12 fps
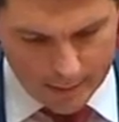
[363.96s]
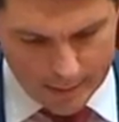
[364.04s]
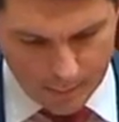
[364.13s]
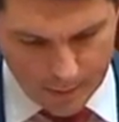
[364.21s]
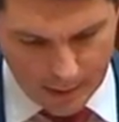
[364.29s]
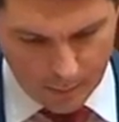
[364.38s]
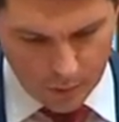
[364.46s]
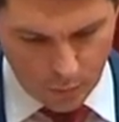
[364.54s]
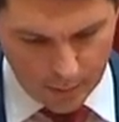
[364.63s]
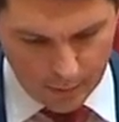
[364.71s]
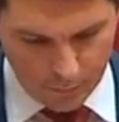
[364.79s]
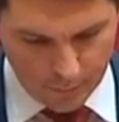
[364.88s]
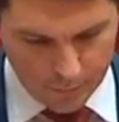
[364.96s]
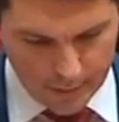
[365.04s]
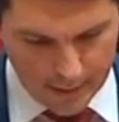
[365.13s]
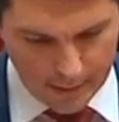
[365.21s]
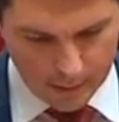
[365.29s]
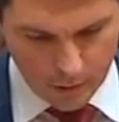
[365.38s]
September
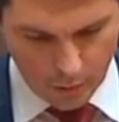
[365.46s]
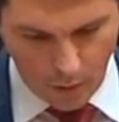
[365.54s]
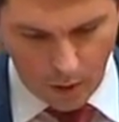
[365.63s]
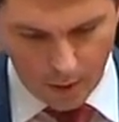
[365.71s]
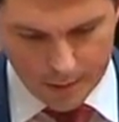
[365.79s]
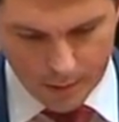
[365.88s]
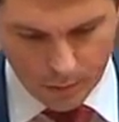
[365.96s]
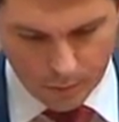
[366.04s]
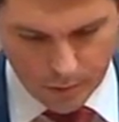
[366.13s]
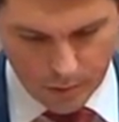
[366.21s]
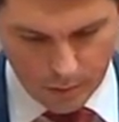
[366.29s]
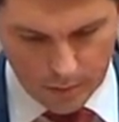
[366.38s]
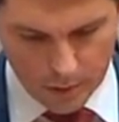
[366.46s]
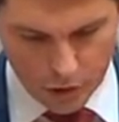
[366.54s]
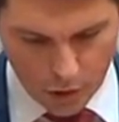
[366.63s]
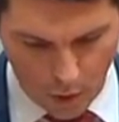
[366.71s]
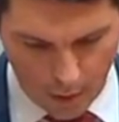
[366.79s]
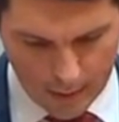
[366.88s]
2015, 2 high school students
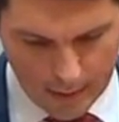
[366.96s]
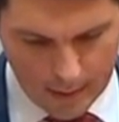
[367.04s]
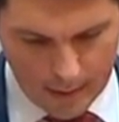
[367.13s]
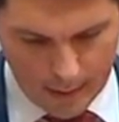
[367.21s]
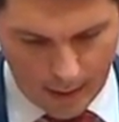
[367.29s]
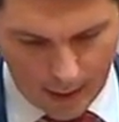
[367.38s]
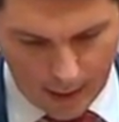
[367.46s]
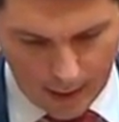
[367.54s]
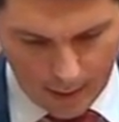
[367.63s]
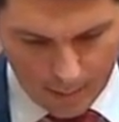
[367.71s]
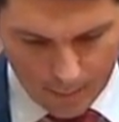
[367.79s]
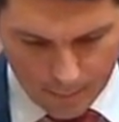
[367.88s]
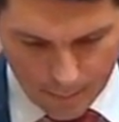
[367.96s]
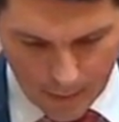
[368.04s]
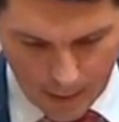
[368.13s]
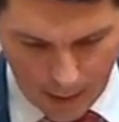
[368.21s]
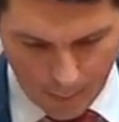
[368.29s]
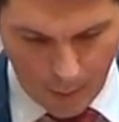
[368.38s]
shot by
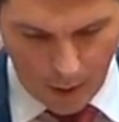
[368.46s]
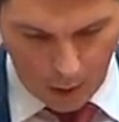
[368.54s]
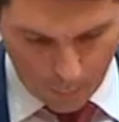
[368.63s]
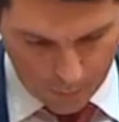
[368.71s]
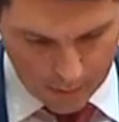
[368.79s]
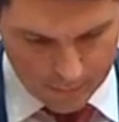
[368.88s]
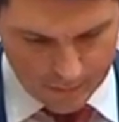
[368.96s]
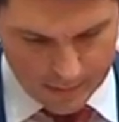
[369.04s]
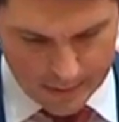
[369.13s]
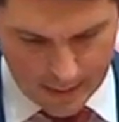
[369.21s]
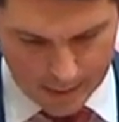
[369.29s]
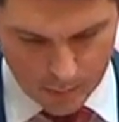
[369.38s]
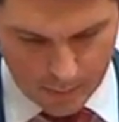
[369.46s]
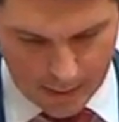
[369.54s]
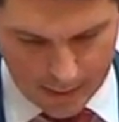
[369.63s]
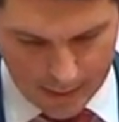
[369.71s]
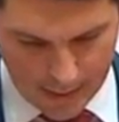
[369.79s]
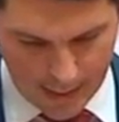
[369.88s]
operatives of Detachment
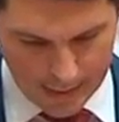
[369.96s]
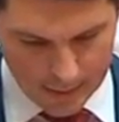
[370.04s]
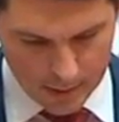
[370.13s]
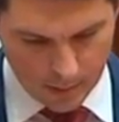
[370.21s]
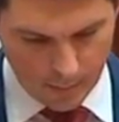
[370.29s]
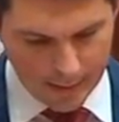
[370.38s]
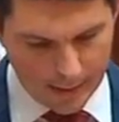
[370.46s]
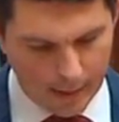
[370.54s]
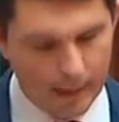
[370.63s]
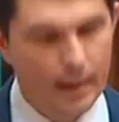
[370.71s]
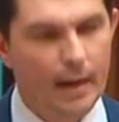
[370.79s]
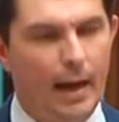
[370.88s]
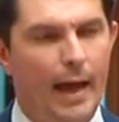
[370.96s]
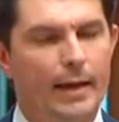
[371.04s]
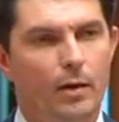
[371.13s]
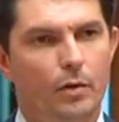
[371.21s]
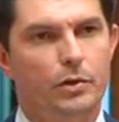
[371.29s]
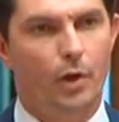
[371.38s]
88 in Timika. 8
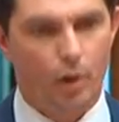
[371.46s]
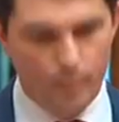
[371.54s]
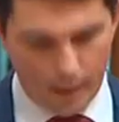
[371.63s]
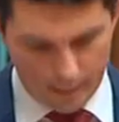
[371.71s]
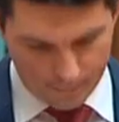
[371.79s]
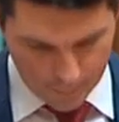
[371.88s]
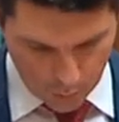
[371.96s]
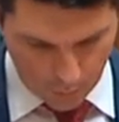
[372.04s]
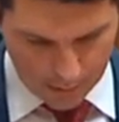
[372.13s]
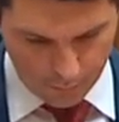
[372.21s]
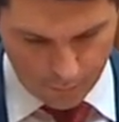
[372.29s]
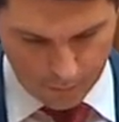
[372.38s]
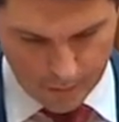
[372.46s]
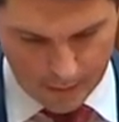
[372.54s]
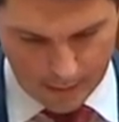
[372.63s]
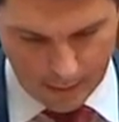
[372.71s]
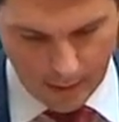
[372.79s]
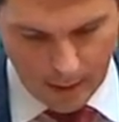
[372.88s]
October
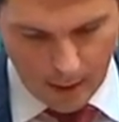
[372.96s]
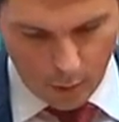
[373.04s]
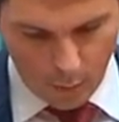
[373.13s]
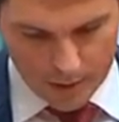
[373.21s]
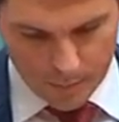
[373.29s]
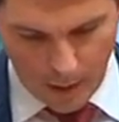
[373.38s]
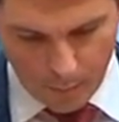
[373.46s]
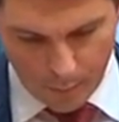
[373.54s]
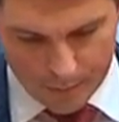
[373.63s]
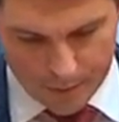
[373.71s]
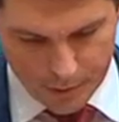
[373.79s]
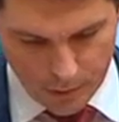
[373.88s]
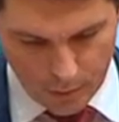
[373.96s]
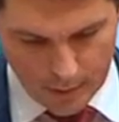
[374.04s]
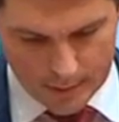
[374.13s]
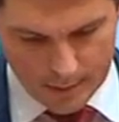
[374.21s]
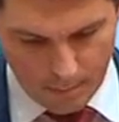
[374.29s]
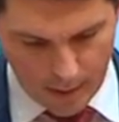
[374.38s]
2015, West Papuan
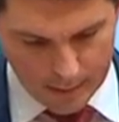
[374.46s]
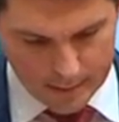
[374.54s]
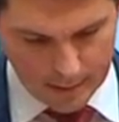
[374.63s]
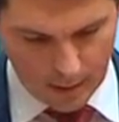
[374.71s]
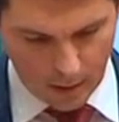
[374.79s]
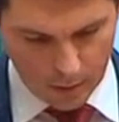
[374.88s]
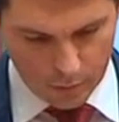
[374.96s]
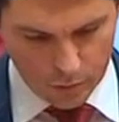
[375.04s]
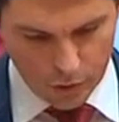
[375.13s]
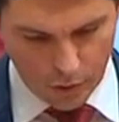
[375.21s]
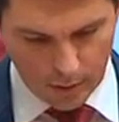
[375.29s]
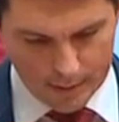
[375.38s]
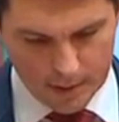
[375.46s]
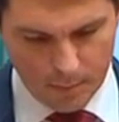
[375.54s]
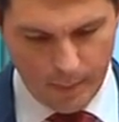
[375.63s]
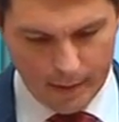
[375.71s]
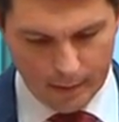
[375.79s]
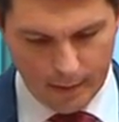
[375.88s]
students, monks and a local journalist
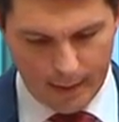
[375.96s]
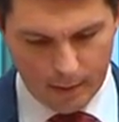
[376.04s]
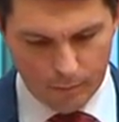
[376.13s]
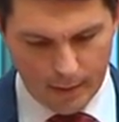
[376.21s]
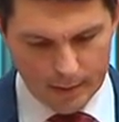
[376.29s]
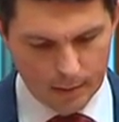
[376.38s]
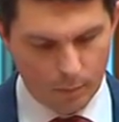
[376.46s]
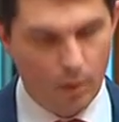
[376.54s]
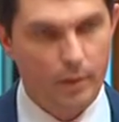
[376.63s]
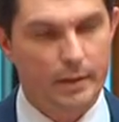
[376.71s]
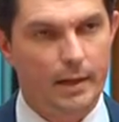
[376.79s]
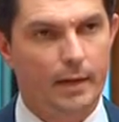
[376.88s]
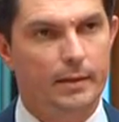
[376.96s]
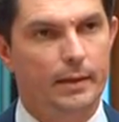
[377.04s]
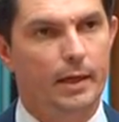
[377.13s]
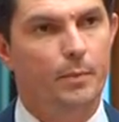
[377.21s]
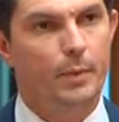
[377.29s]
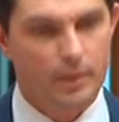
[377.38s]
beaten and arrested while conducting
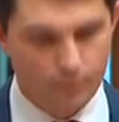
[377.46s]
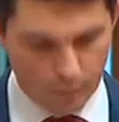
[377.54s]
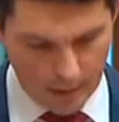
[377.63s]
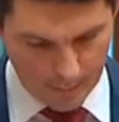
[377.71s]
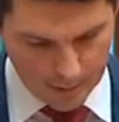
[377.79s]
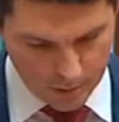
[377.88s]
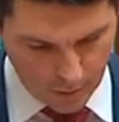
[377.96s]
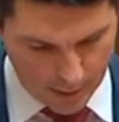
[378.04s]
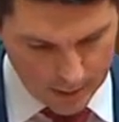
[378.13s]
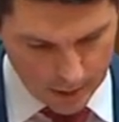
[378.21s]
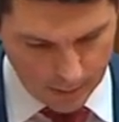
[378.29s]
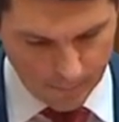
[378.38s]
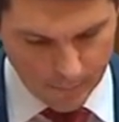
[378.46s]
a peaceful demonstration.